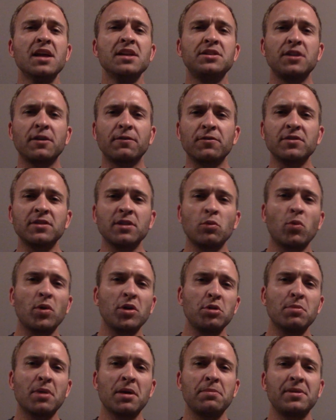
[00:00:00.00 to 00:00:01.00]
different than what
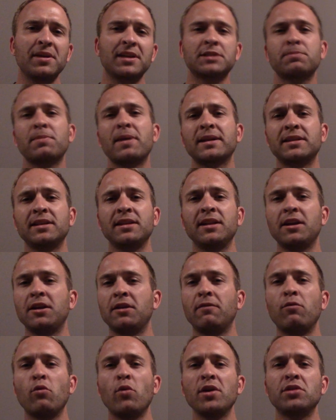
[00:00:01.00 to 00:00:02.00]
you might be expecting in
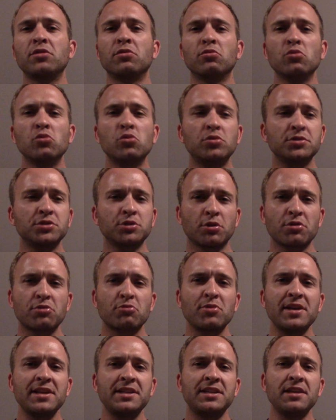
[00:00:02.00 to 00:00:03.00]
Avoid the Rules or
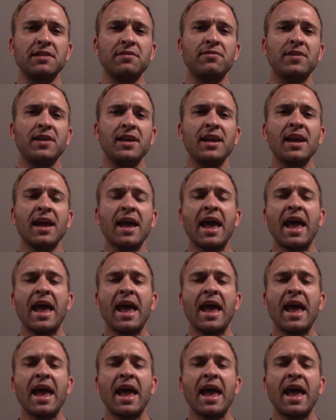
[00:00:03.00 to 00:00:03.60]
3TV.